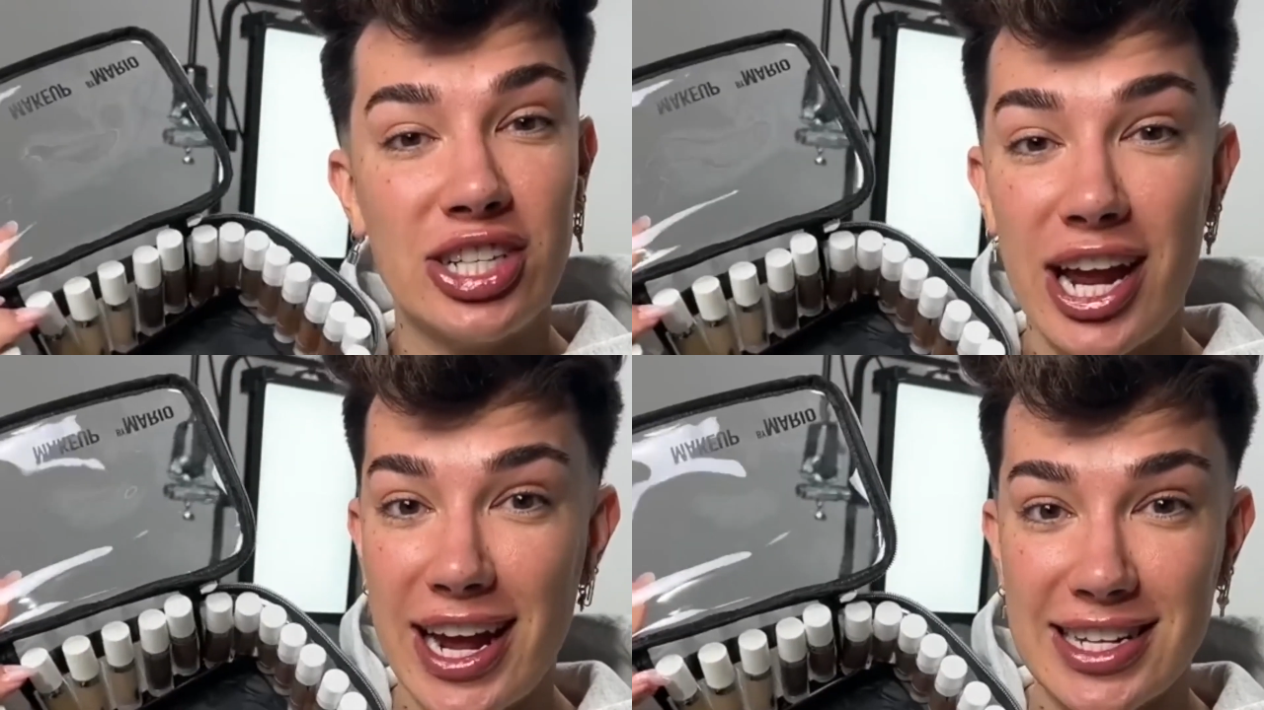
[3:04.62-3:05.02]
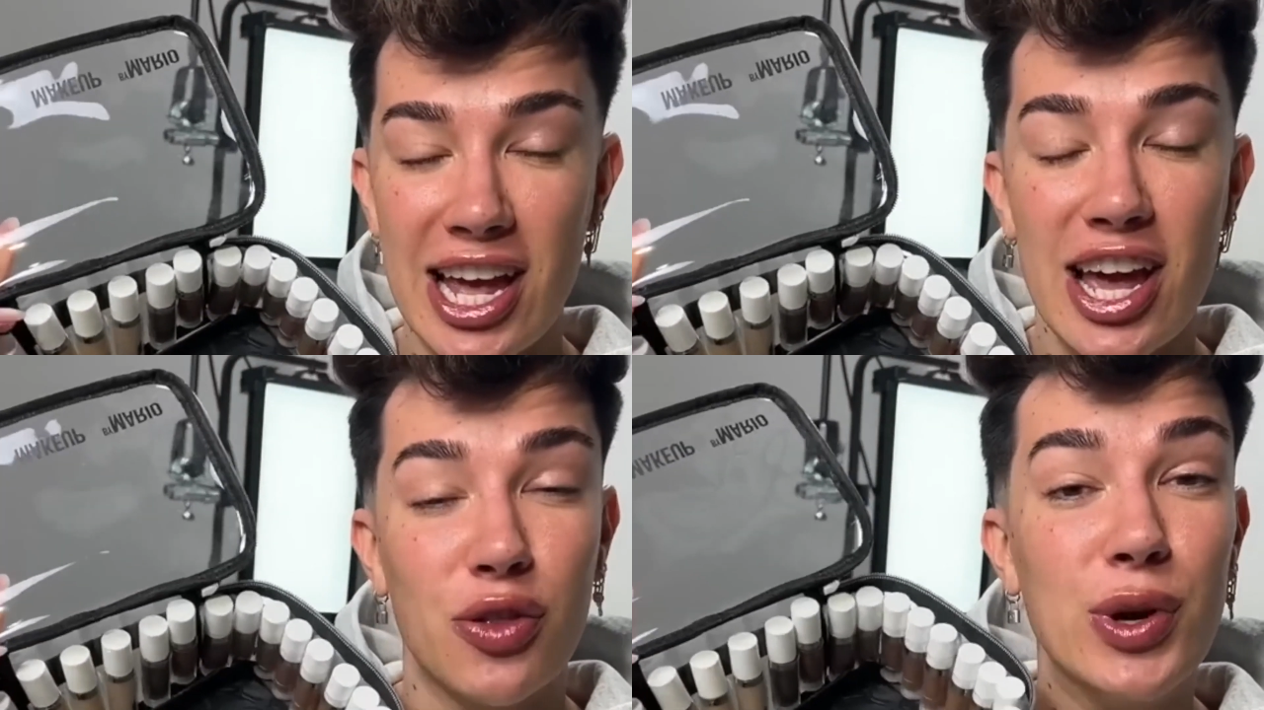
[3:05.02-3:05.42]
would have to
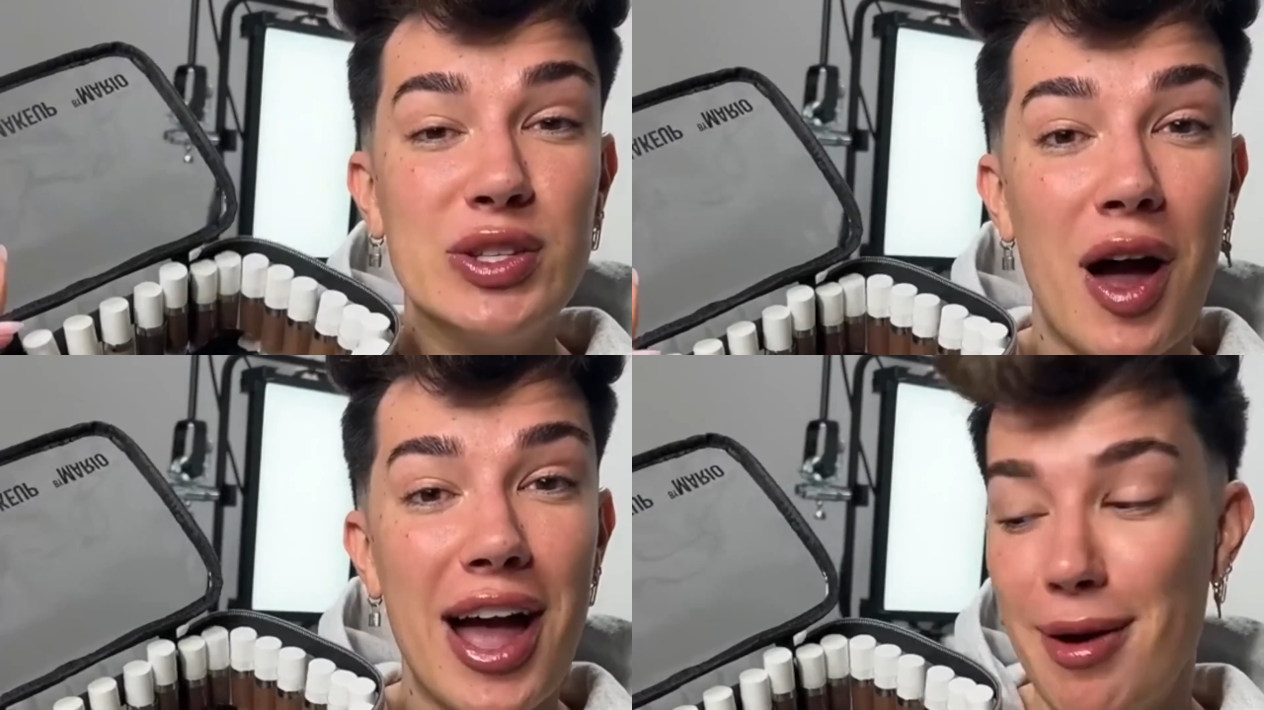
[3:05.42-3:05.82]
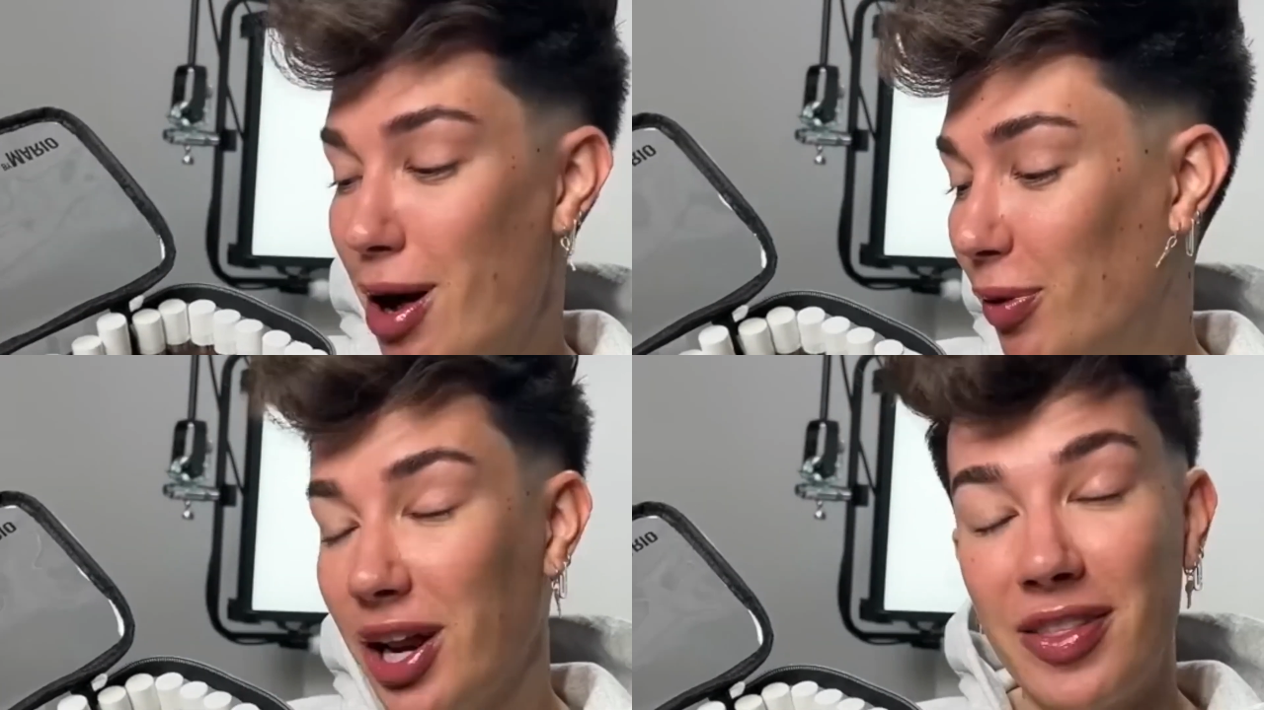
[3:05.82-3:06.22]
use when posting the
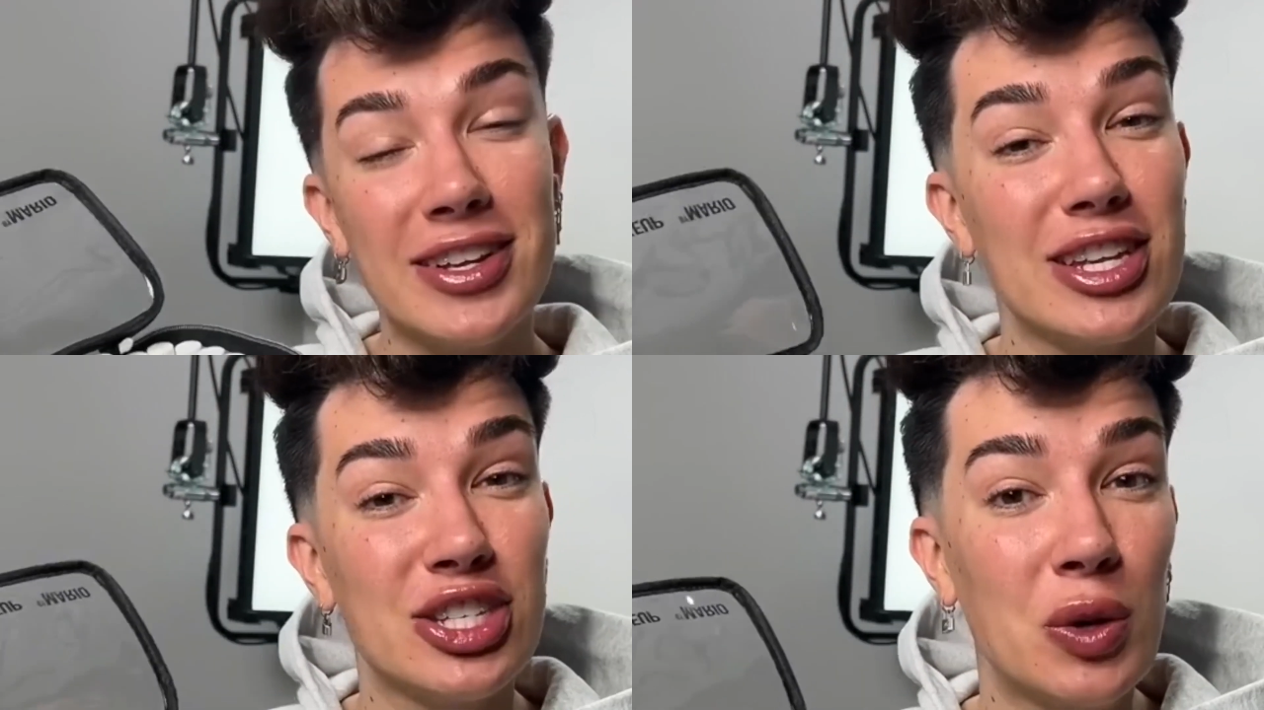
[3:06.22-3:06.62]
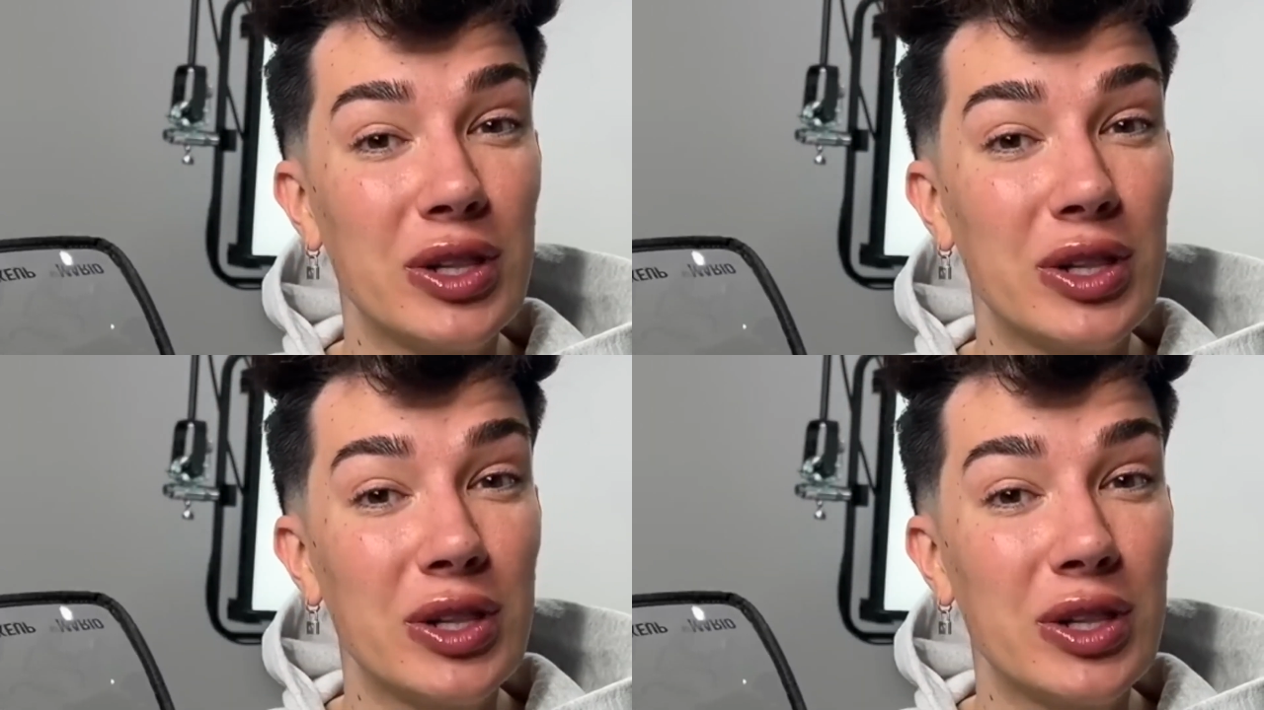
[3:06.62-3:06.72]
video.